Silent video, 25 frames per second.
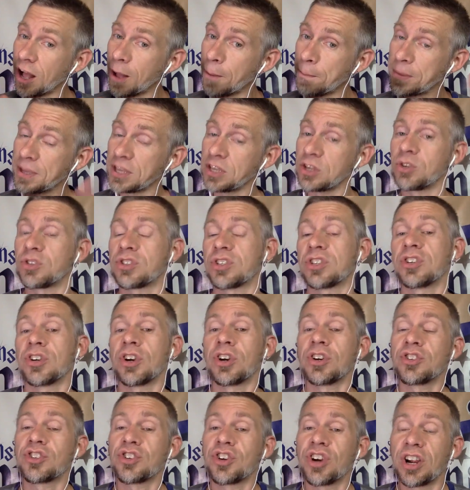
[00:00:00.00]
helping you to
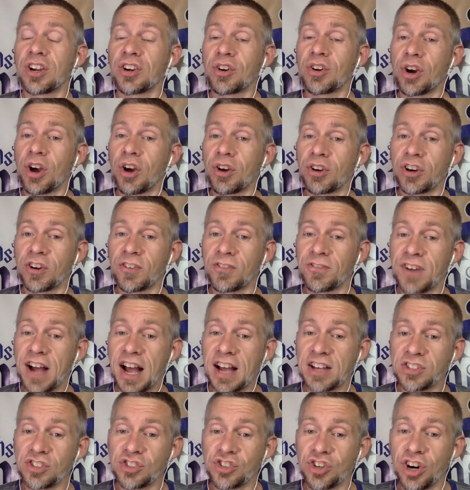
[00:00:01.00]
nurture and grow your
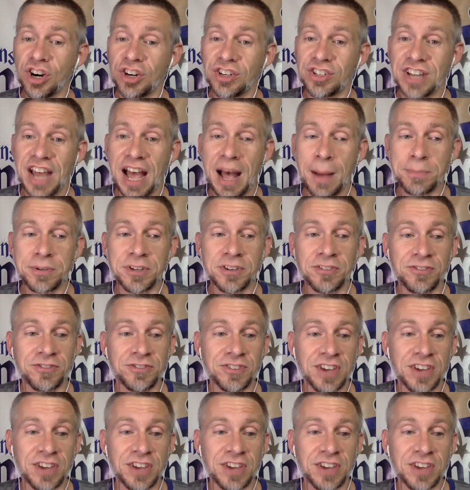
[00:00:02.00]
foster or adoptive